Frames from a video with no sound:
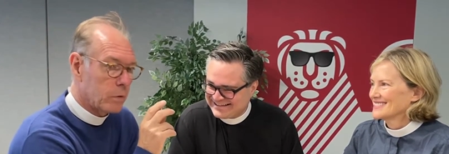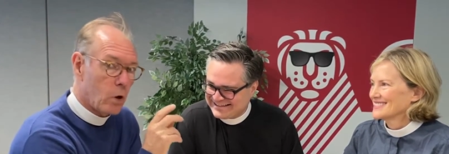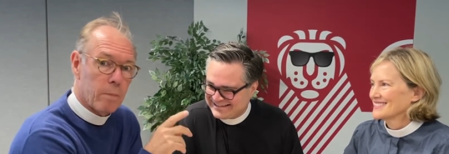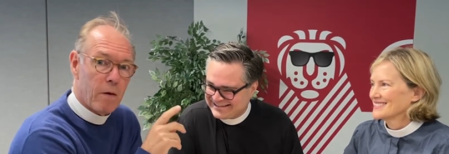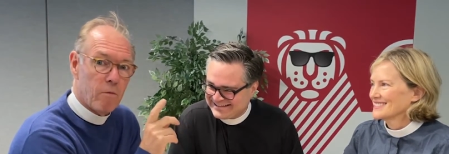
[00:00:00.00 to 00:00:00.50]

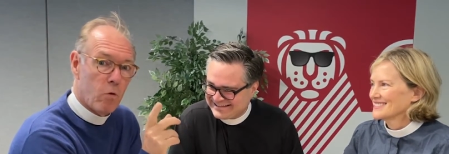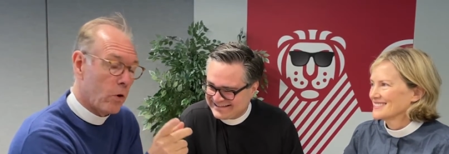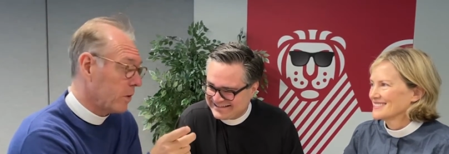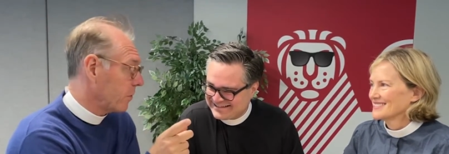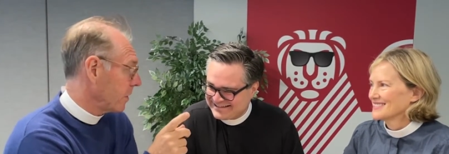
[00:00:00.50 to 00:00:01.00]
Speaker 1: talking about
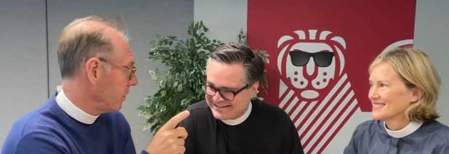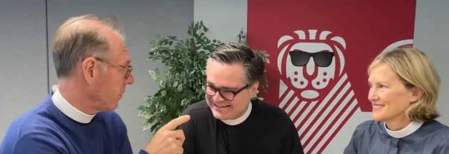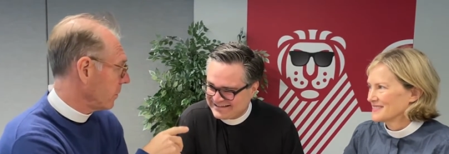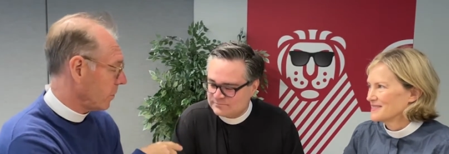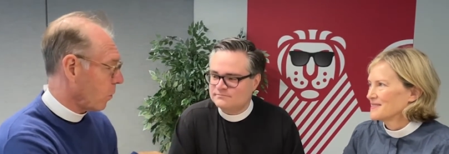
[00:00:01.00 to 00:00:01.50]

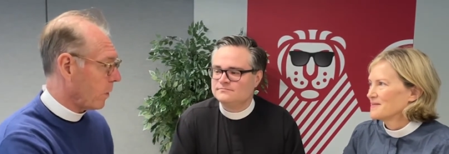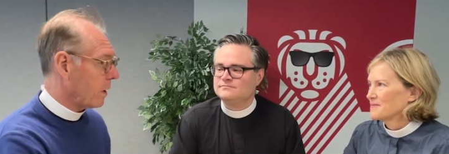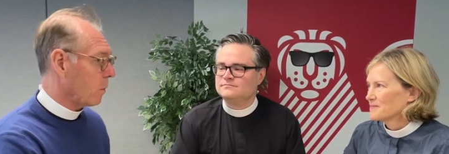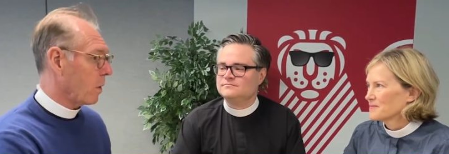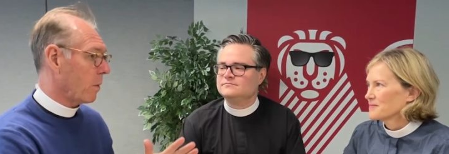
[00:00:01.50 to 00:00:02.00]
voices. So mm
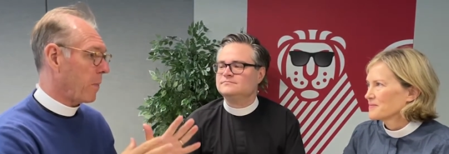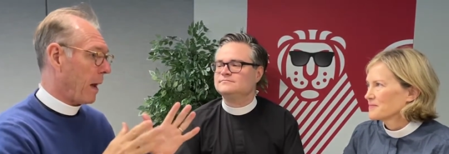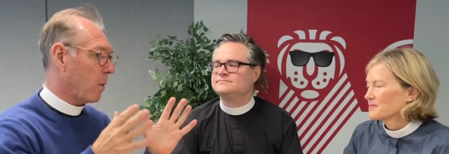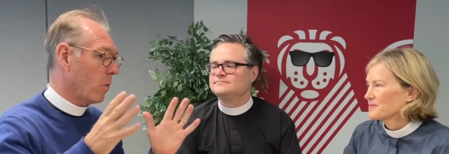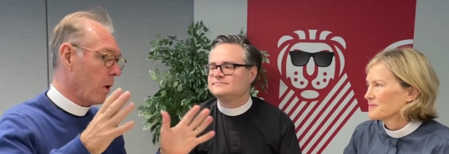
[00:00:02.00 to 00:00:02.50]
we mm-hmm. we're
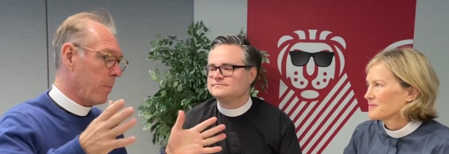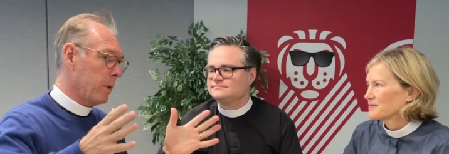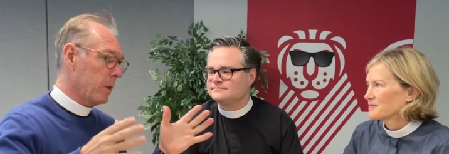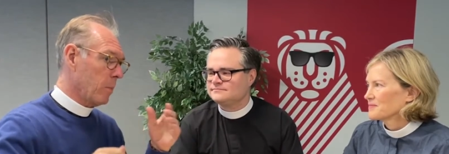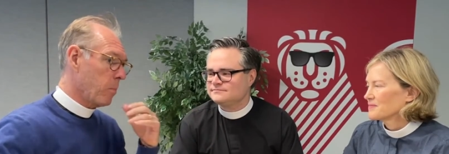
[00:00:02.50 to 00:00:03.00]
back. We're
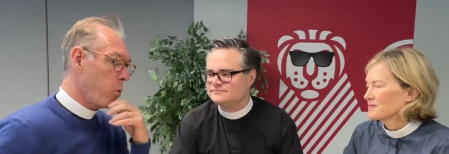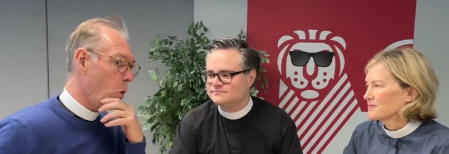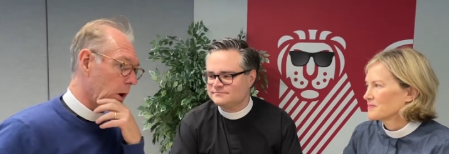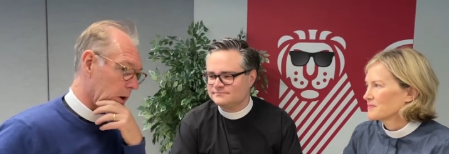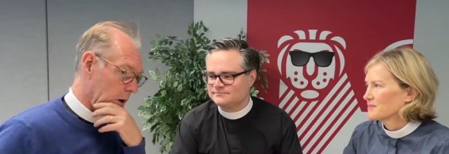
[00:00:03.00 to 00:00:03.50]
up in the
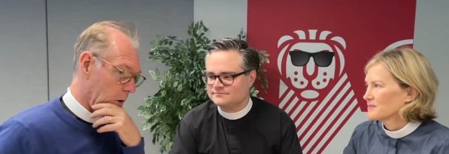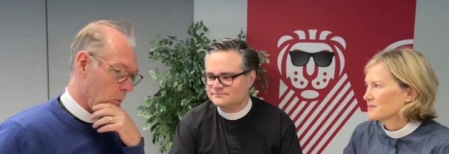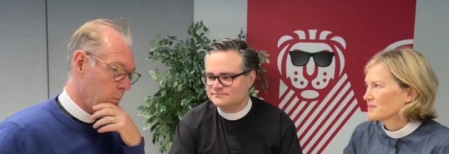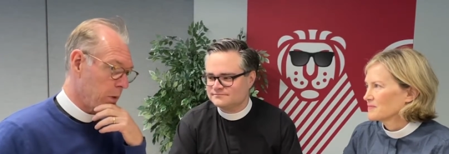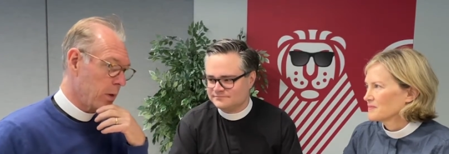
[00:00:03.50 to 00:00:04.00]

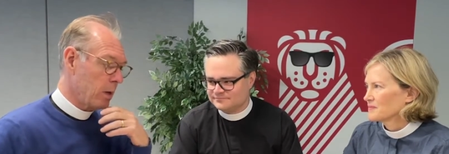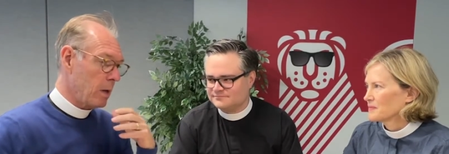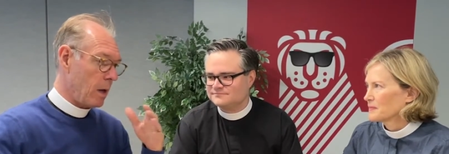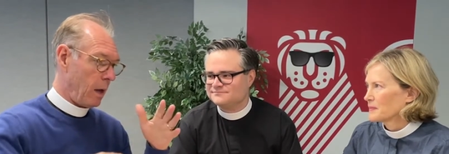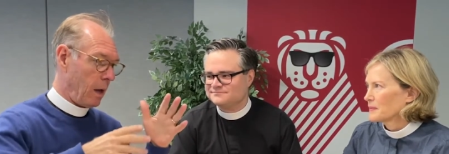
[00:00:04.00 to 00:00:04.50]
portico,
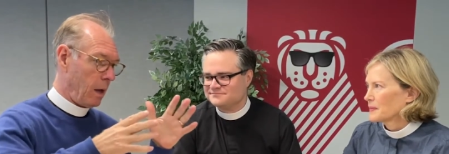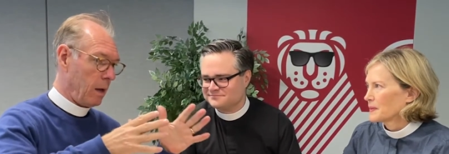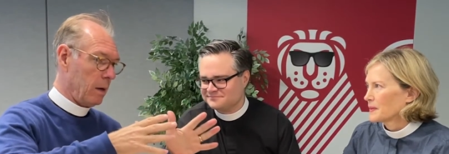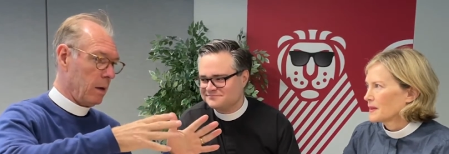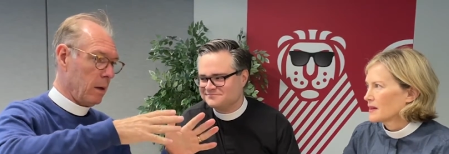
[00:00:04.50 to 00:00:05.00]
mm-hmm.
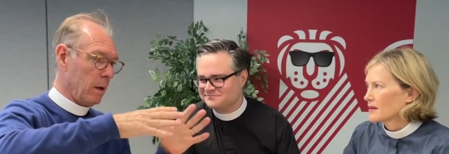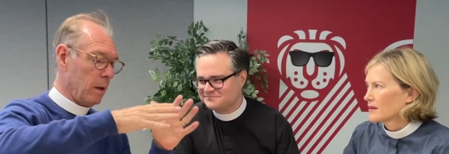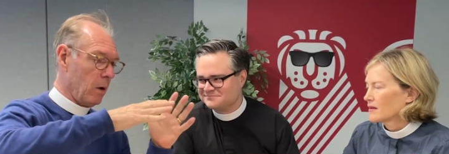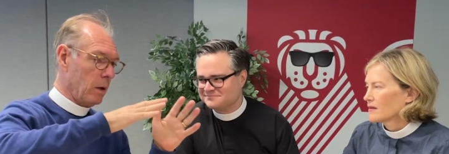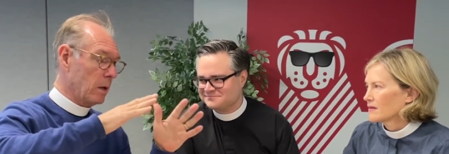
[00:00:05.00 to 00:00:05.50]
and
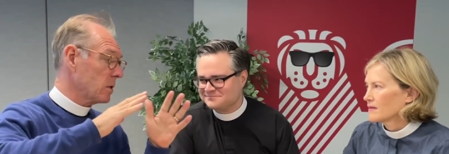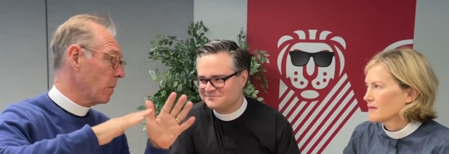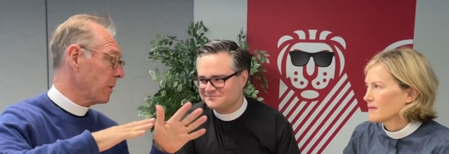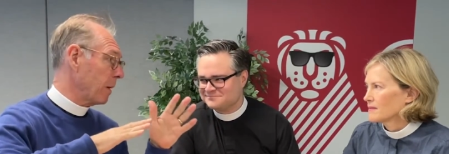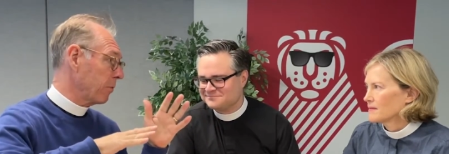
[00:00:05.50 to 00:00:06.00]
uh, it is
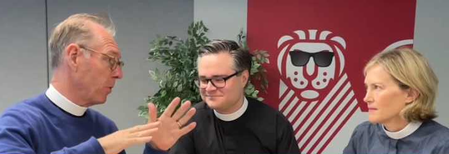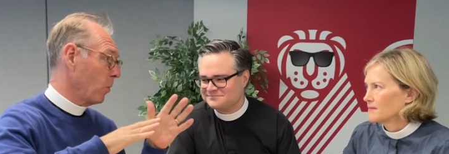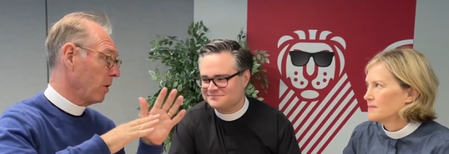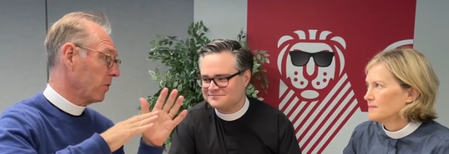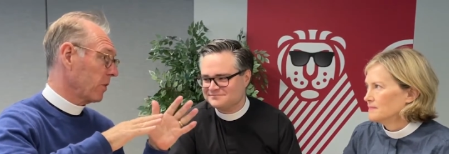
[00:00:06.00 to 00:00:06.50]
sometimes
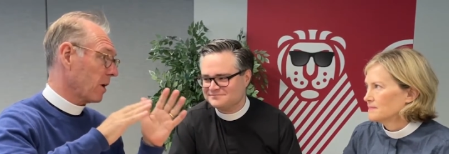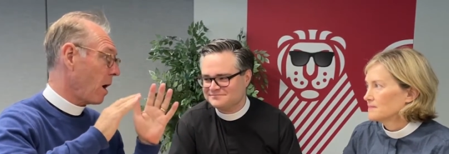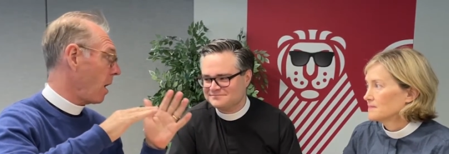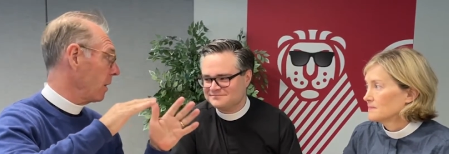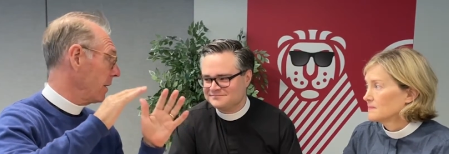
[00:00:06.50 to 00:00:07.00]
known as the
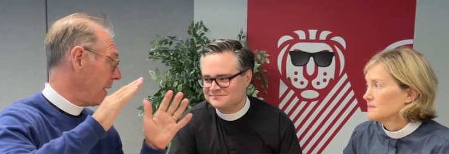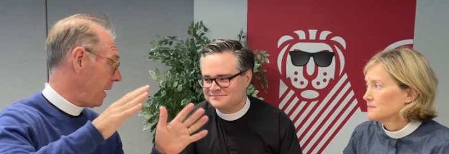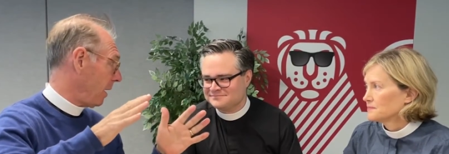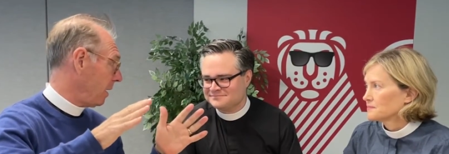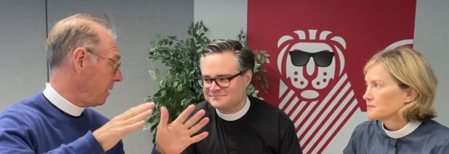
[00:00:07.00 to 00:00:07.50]

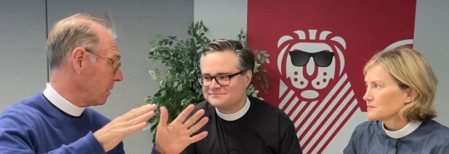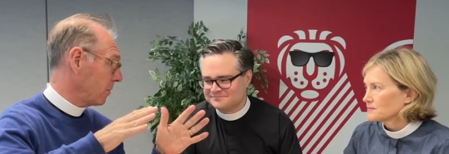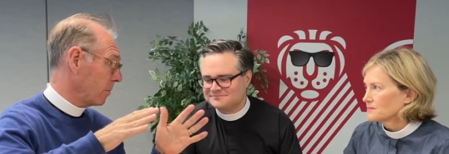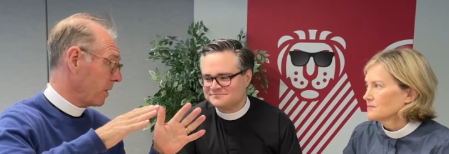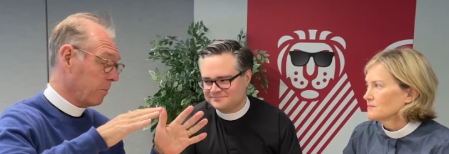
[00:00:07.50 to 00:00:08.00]
colonnade.
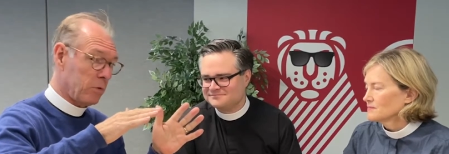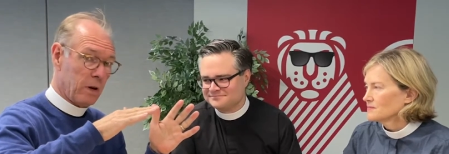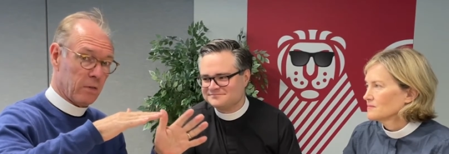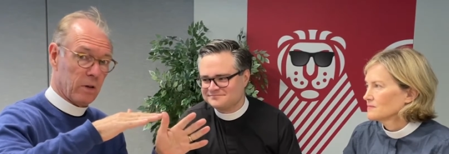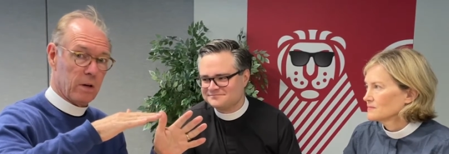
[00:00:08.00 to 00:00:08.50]
It's sometimes
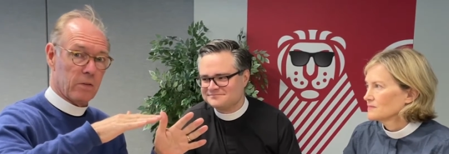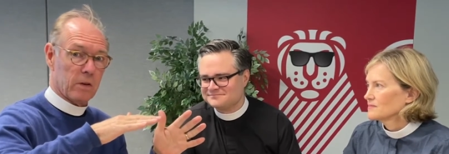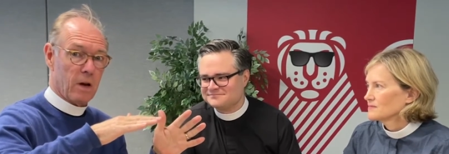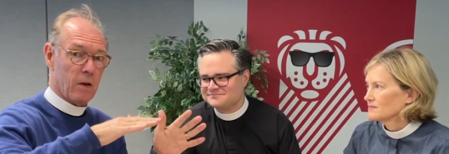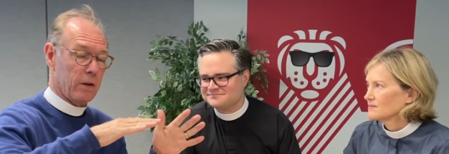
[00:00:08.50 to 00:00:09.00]
translated as
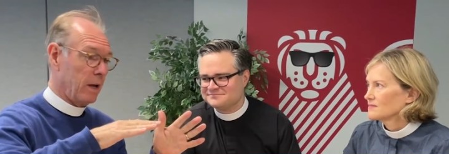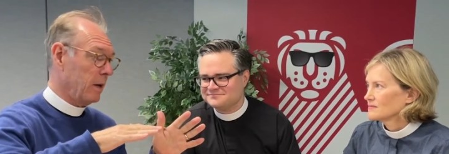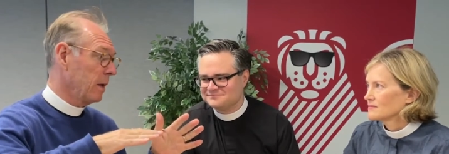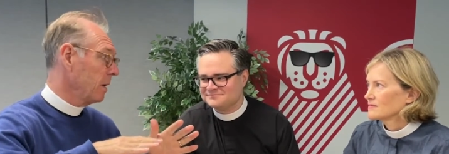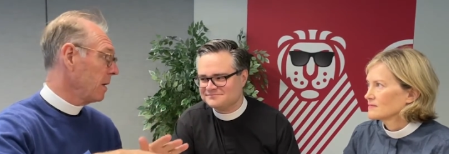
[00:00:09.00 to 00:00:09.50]
the
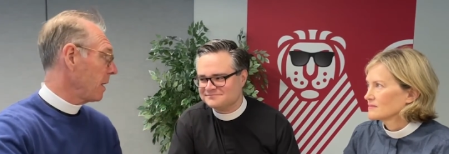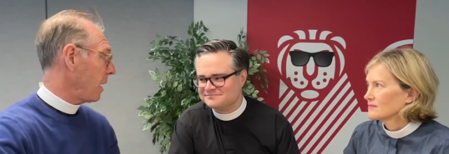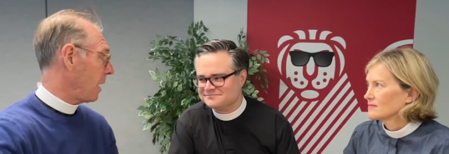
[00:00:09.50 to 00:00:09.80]
colonnade, mm-hmm.